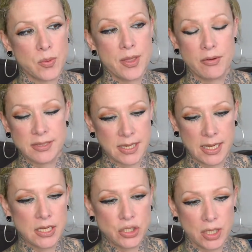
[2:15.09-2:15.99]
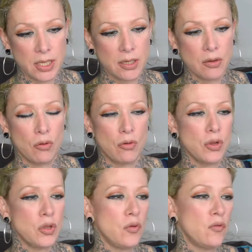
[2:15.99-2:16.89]
whether it's aging or
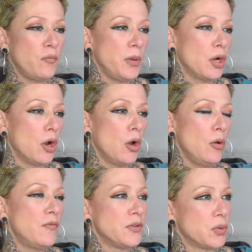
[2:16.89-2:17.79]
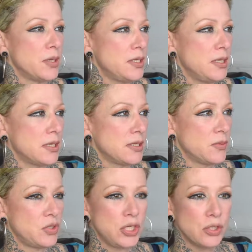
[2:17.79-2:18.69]
you've been at home for 20 years
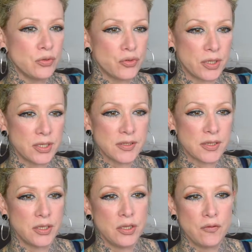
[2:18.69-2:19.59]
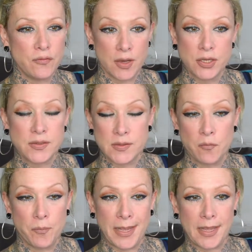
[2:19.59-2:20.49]
with children and suddenly you find
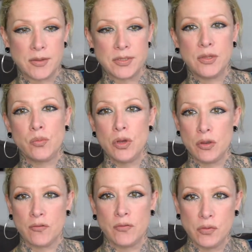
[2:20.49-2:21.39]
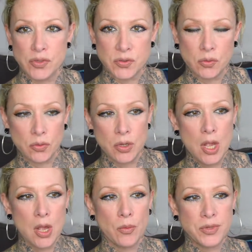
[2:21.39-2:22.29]
yourself back out in the workforce, or
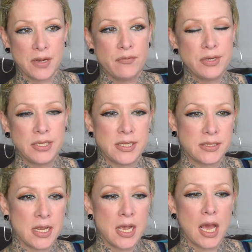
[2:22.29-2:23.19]
whatever it is,